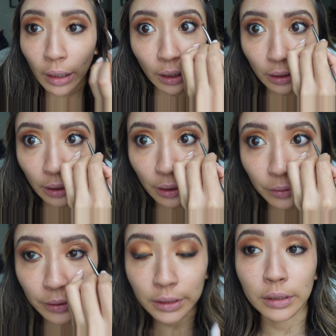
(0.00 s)
And
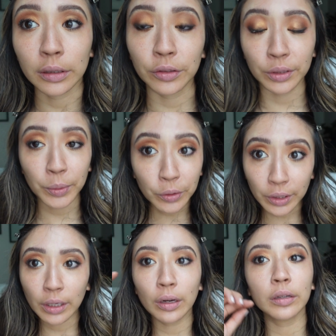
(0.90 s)
now it's a little
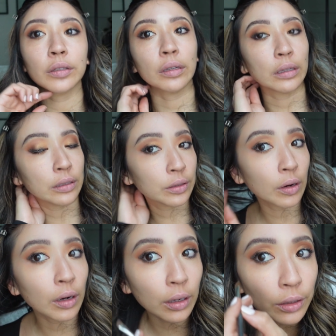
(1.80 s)
smokier, it's not as
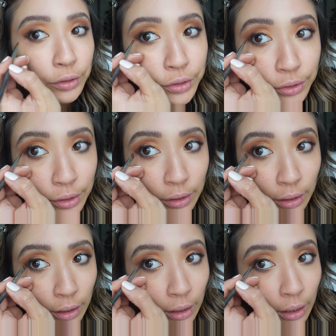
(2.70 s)
harsh.
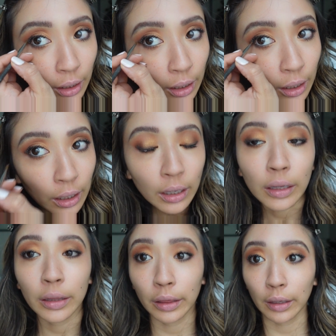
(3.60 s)

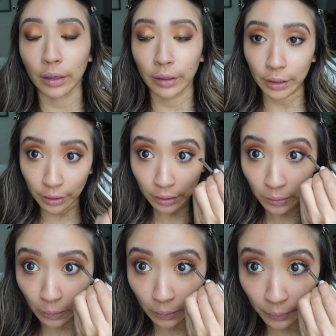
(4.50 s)
And there you
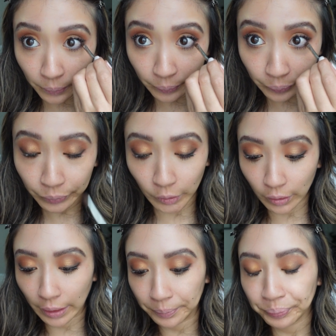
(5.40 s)
go.
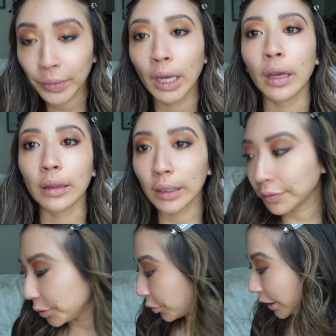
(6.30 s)
Okay, and then
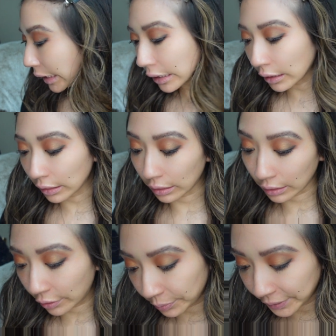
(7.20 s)
if you want to get a
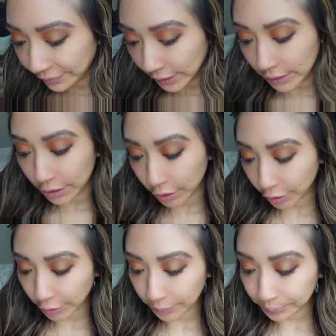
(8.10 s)
little bit fancier,